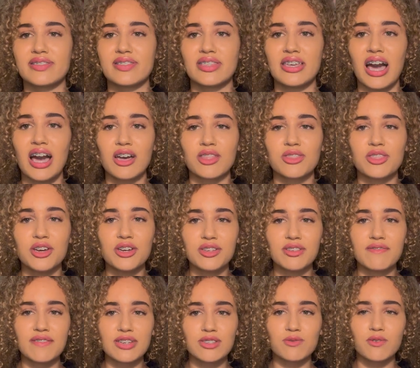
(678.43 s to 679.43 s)
That
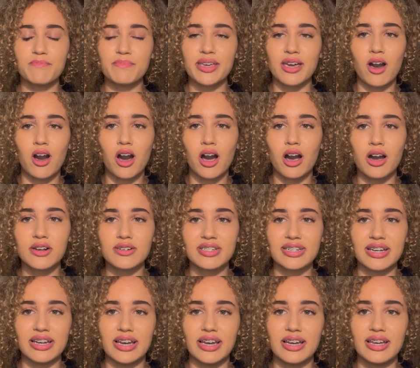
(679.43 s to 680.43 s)
Those things would be
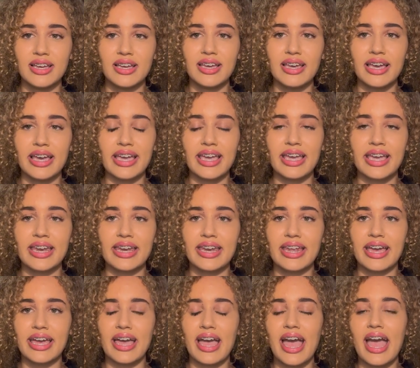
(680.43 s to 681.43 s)
harder in
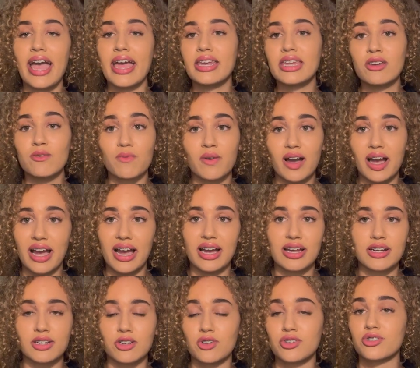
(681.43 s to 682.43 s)

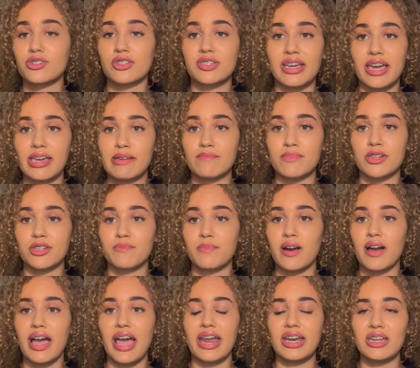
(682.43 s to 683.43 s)
anywhere, not just Cambridge,
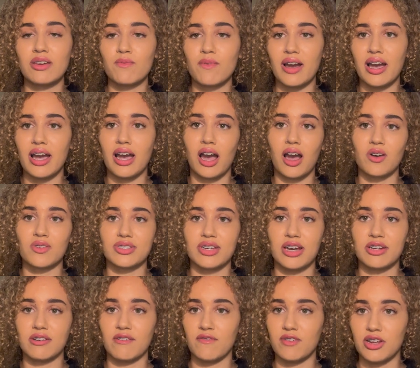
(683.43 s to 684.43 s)
but anywhere
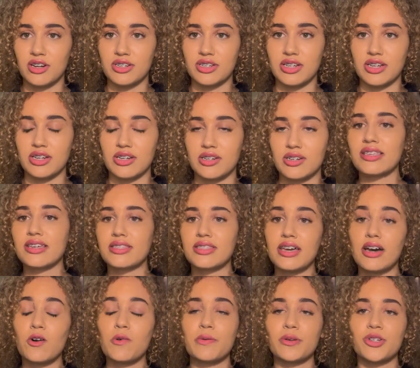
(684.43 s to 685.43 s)
outside of London. The,
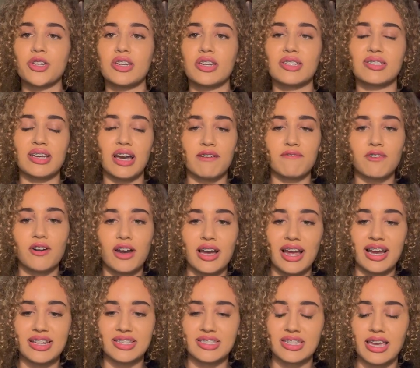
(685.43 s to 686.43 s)
the, opportunities that I've got
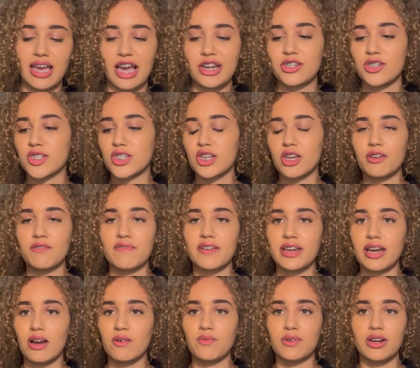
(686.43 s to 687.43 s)
at LSE, I just don't
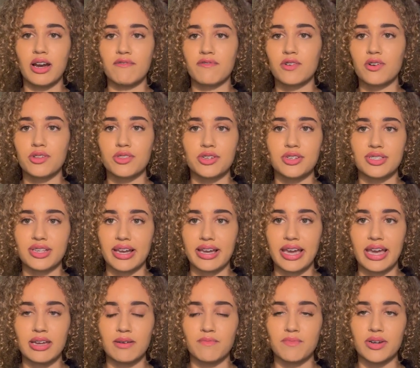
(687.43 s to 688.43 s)
think I would have got those at
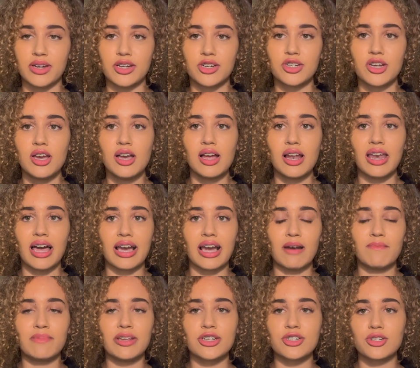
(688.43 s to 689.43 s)
Cambridge. Like
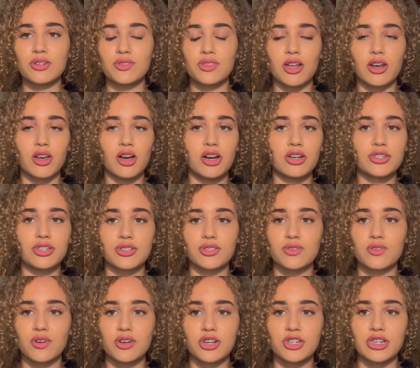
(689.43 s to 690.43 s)
I'm literally on the largest
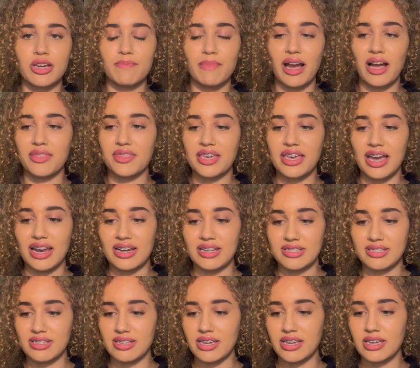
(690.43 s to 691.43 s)
scholarship at the
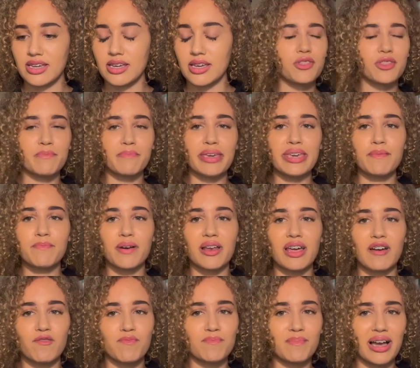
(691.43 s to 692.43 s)
LSE. The people
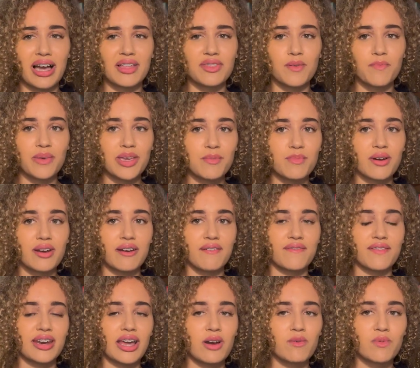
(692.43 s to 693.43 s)
I've met, the people I've
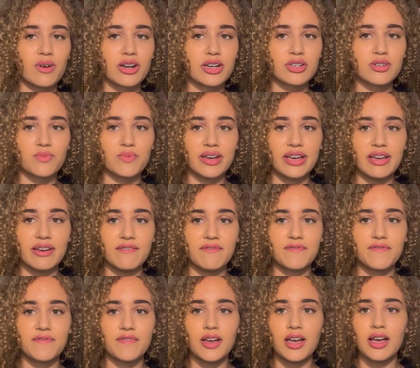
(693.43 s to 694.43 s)
networked
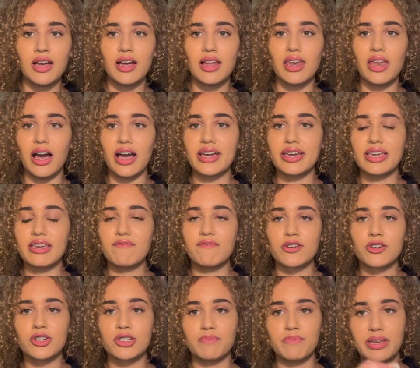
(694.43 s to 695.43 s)
with, like
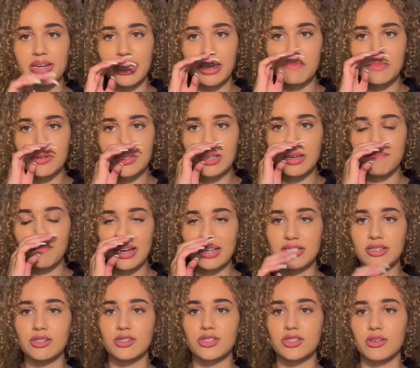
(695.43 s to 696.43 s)
even just being able to
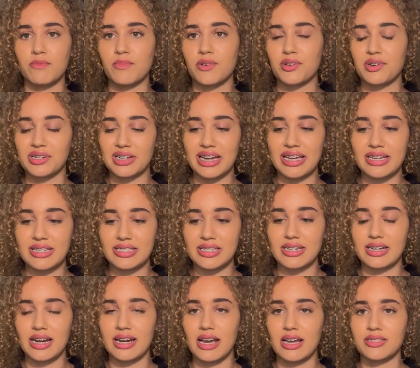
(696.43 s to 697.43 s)
message someone on
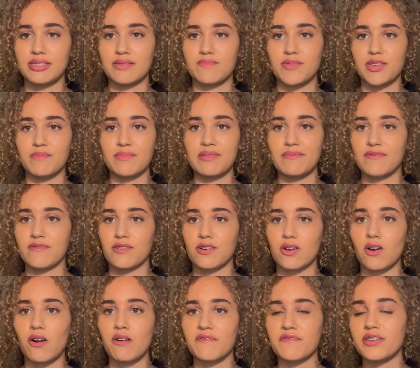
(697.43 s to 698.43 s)
LinkedIn and ask them to meet me for a
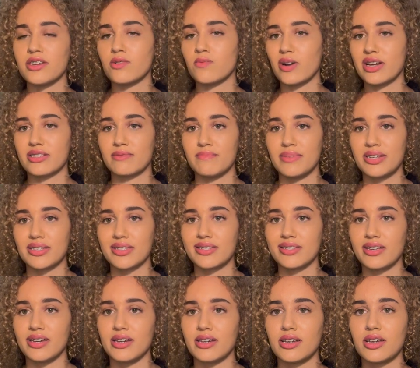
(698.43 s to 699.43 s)
coffee in
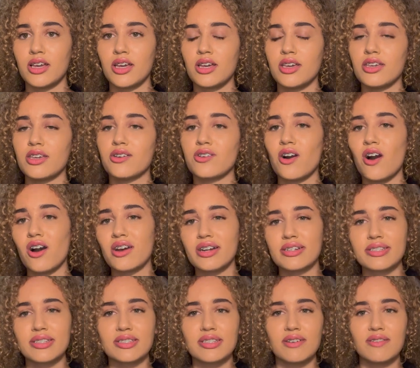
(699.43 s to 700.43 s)
Westminster, you can't
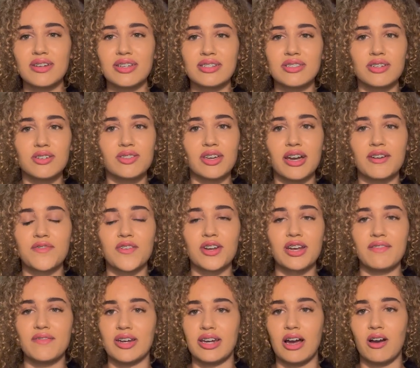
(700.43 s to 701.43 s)
necessarily do that if you're
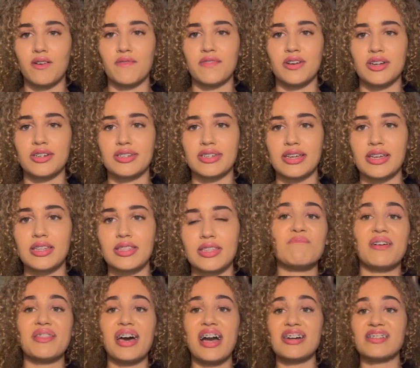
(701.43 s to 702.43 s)
living out of London.
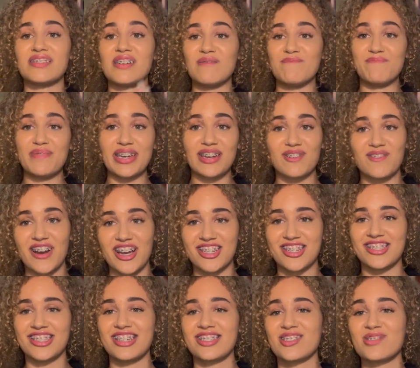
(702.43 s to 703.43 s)
But that is a big
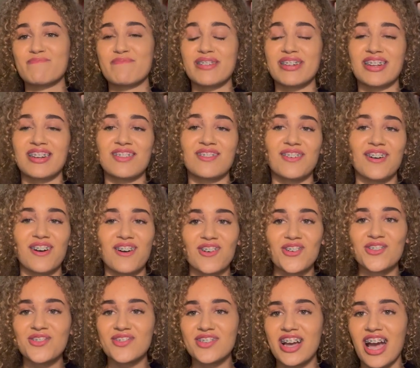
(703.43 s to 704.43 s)
question. That's opening a
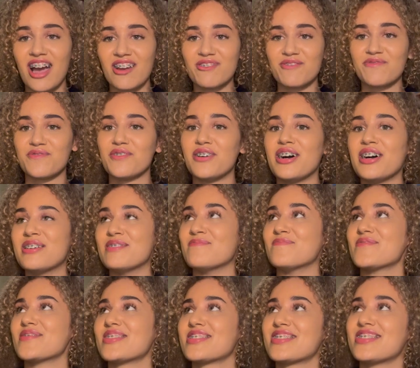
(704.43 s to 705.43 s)
whole can of
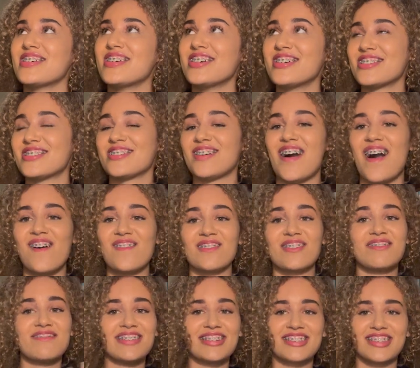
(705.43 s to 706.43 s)
worms. So I'll
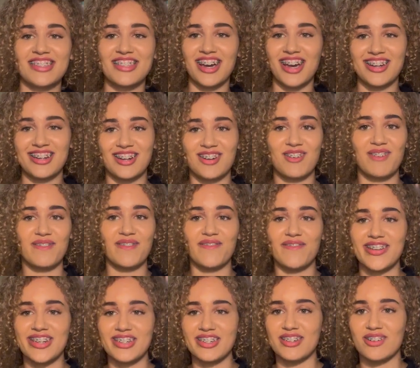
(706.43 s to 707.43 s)
go into that in another
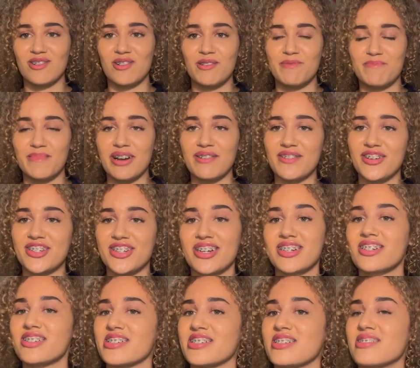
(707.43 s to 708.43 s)
video on my
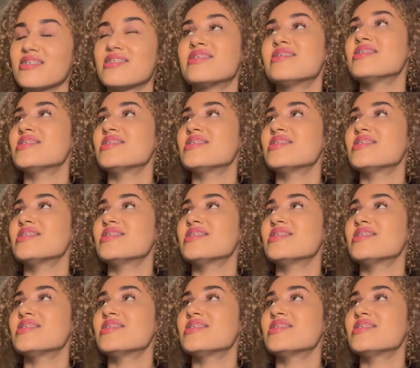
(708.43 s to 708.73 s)
rejection.